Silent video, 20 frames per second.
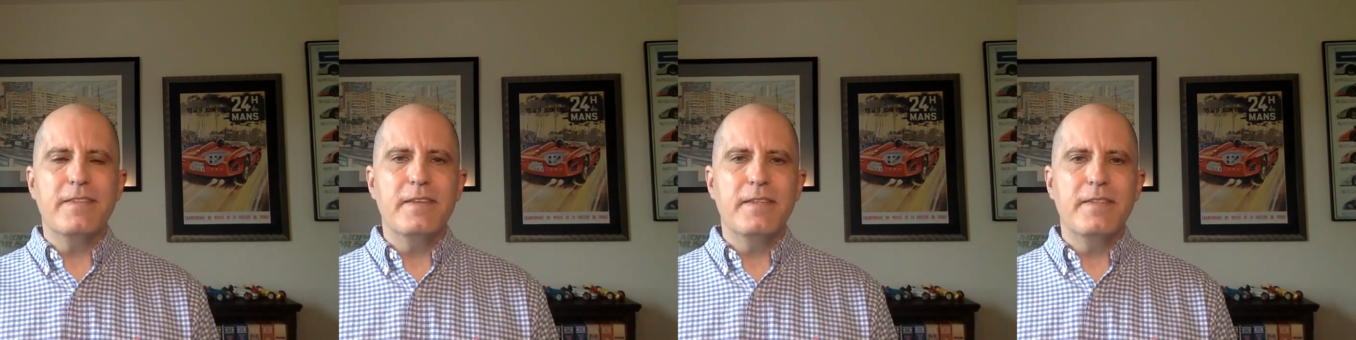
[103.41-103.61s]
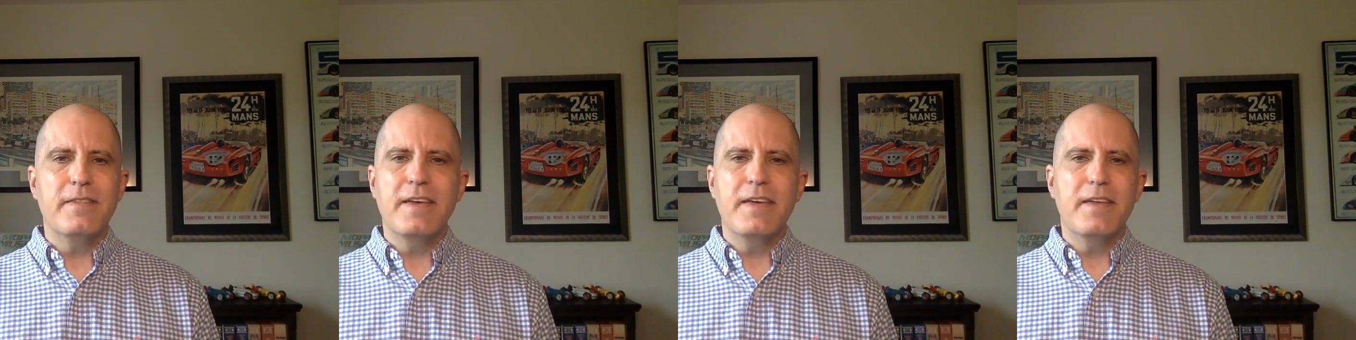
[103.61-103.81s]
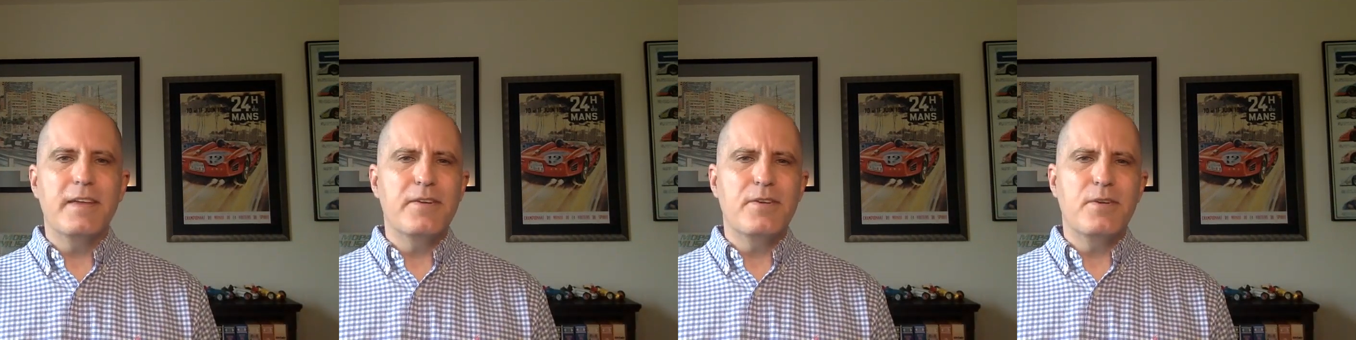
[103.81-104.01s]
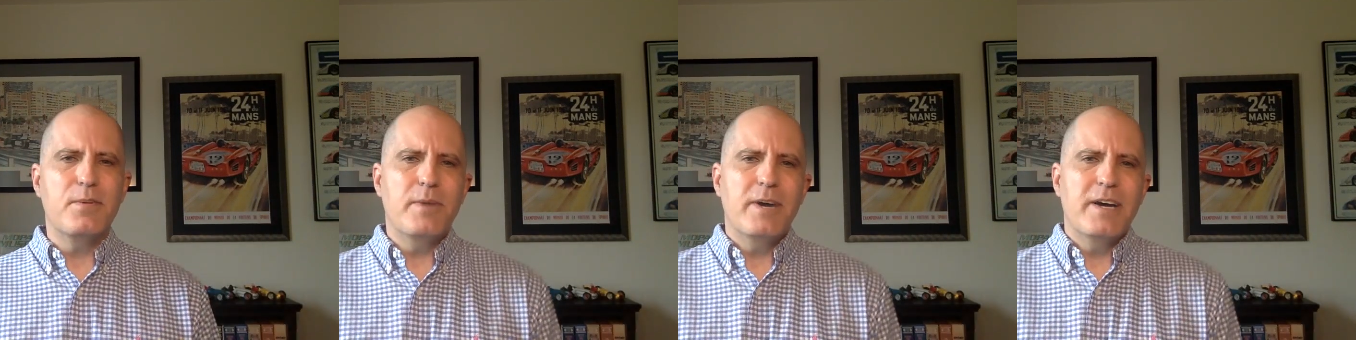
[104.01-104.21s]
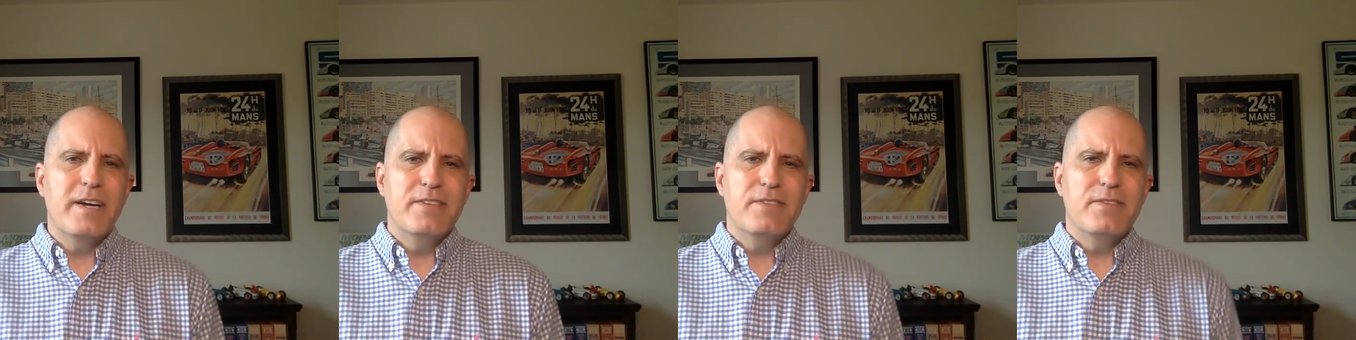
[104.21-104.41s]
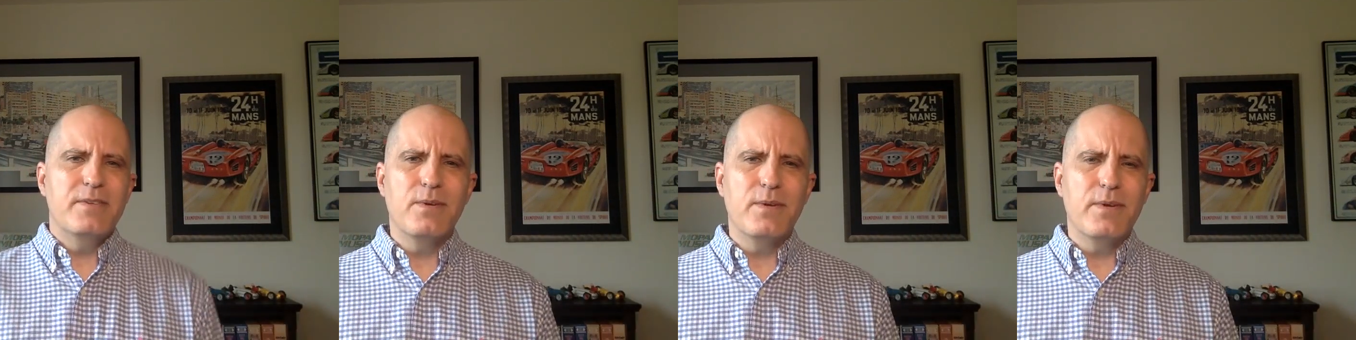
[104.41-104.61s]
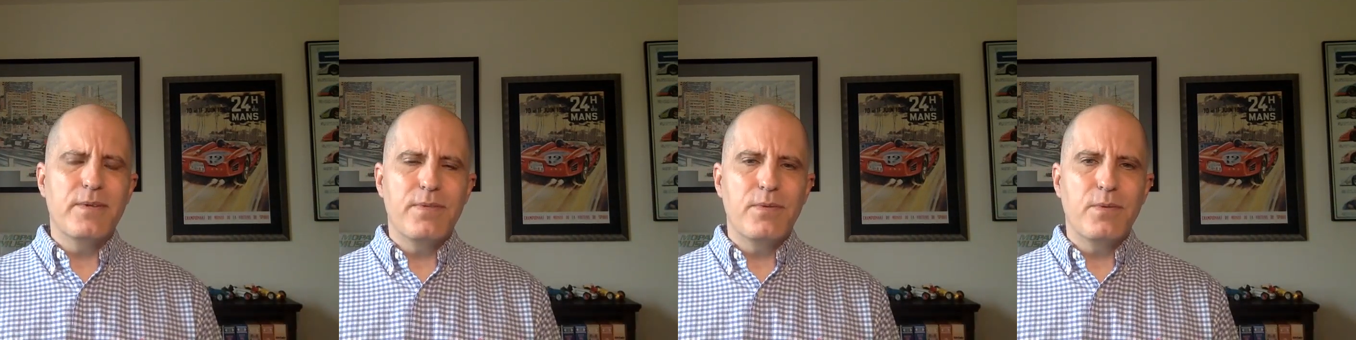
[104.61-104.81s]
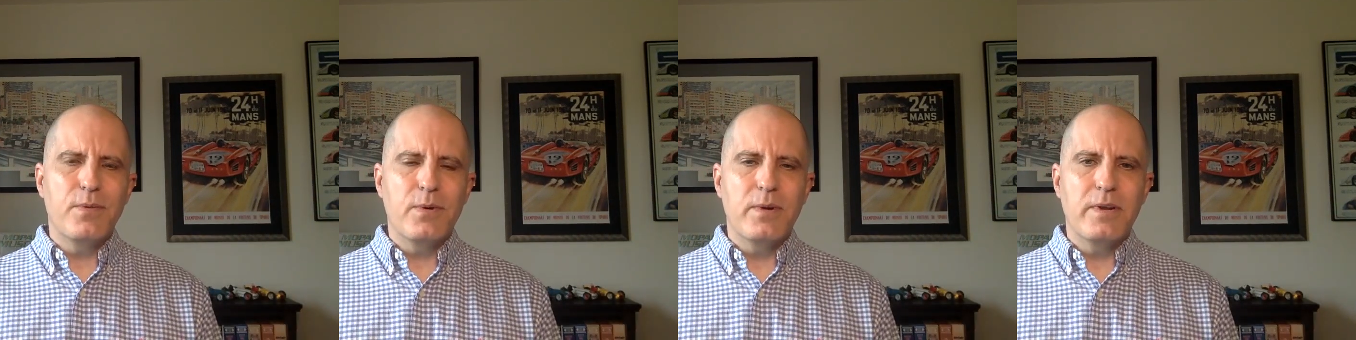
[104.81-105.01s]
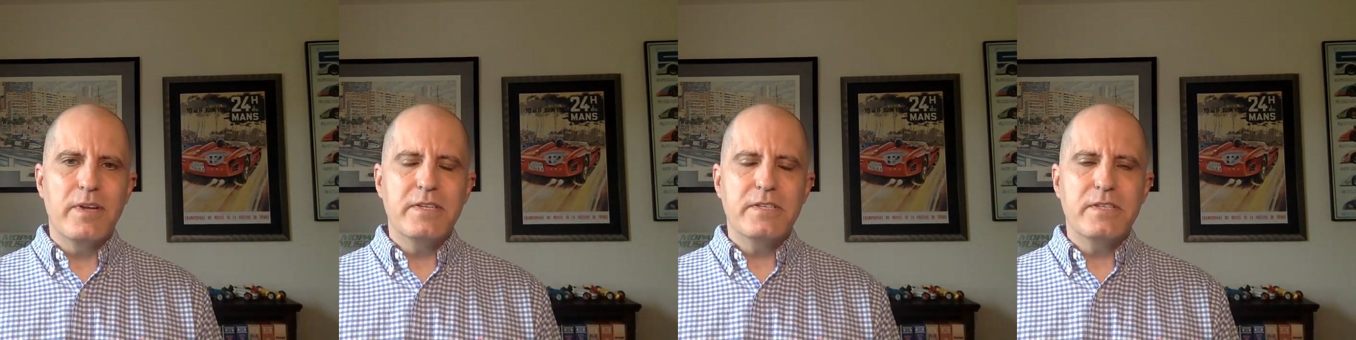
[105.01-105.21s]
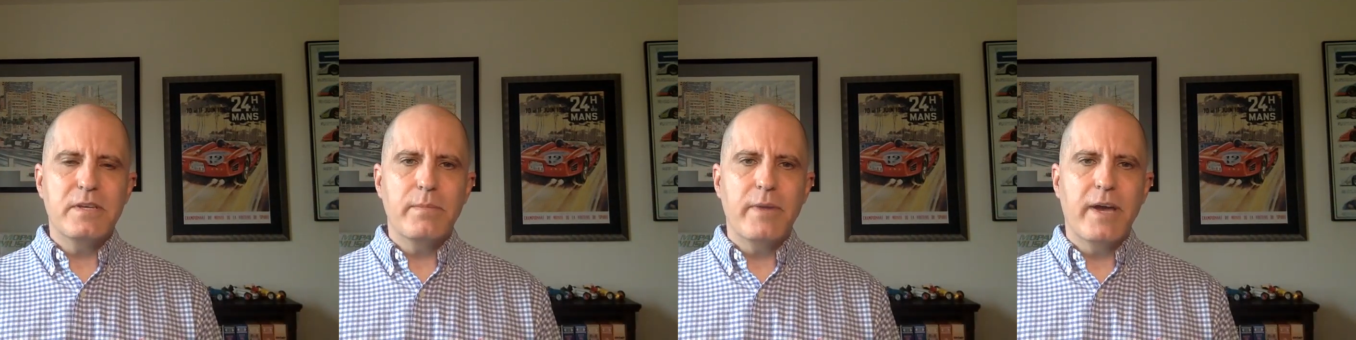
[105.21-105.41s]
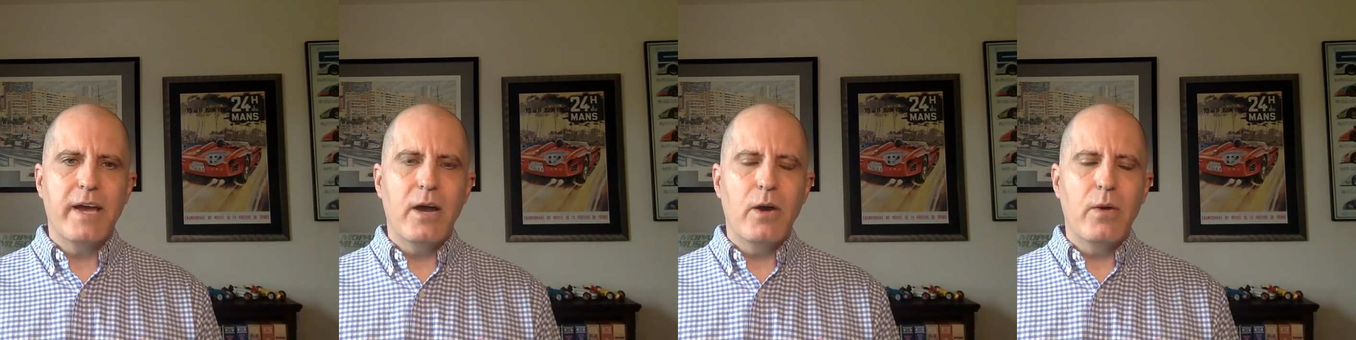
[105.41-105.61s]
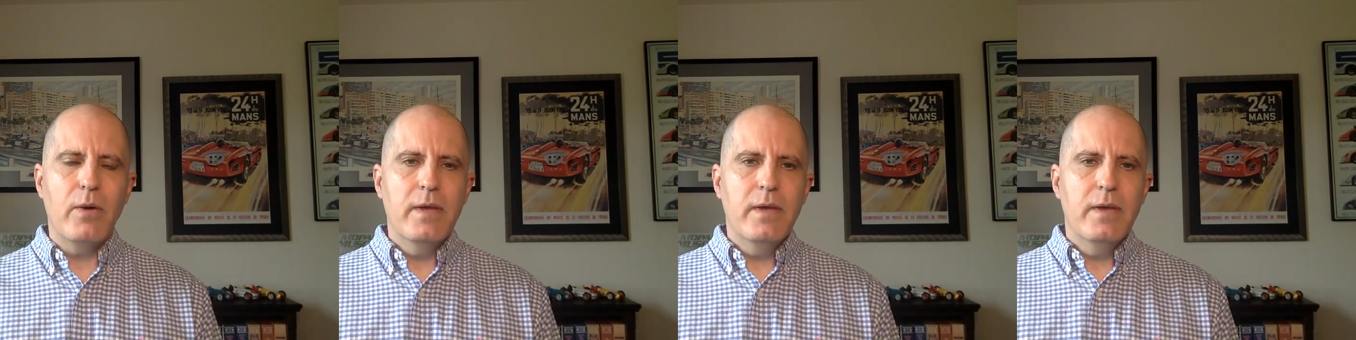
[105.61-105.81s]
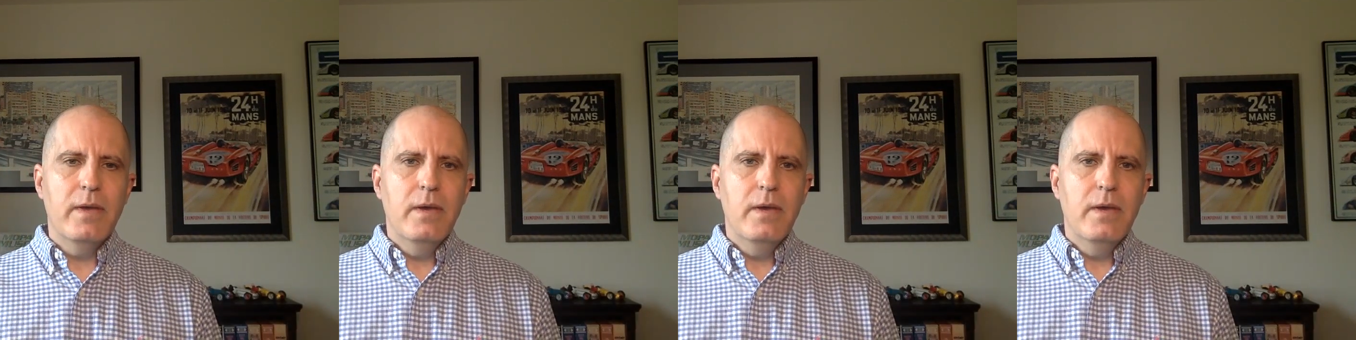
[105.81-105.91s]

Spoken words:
that undermines their authority somehow.